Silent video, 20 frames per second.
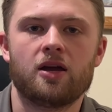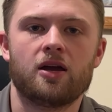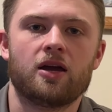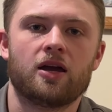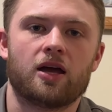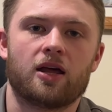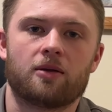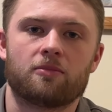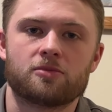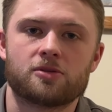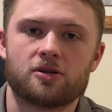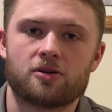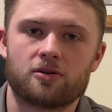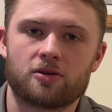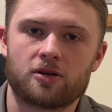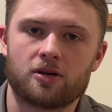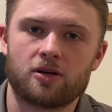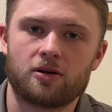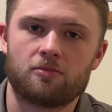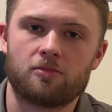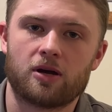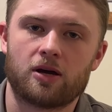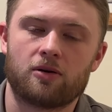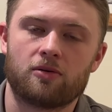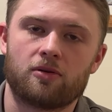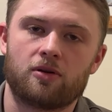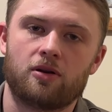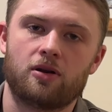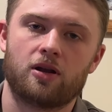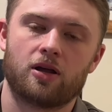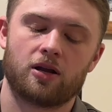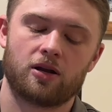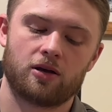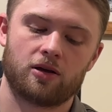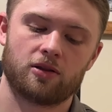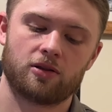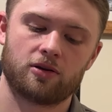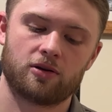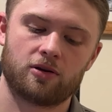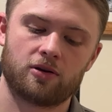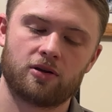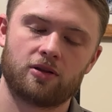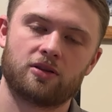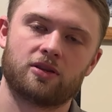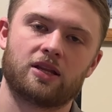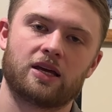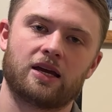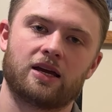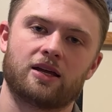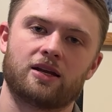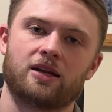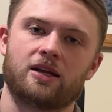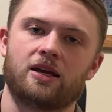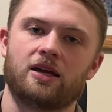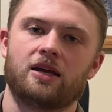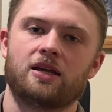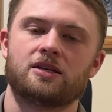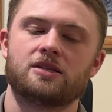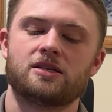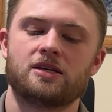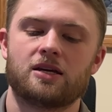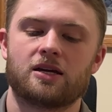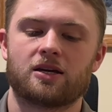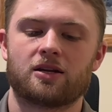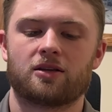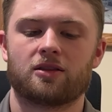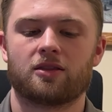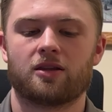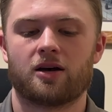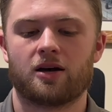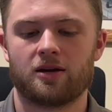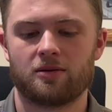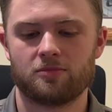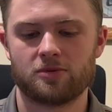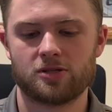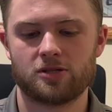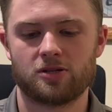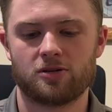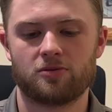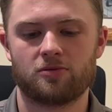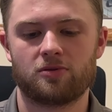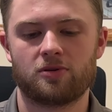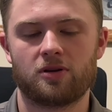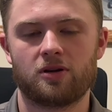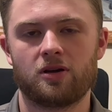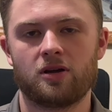and I'm talking about none other than Indiana Limestone.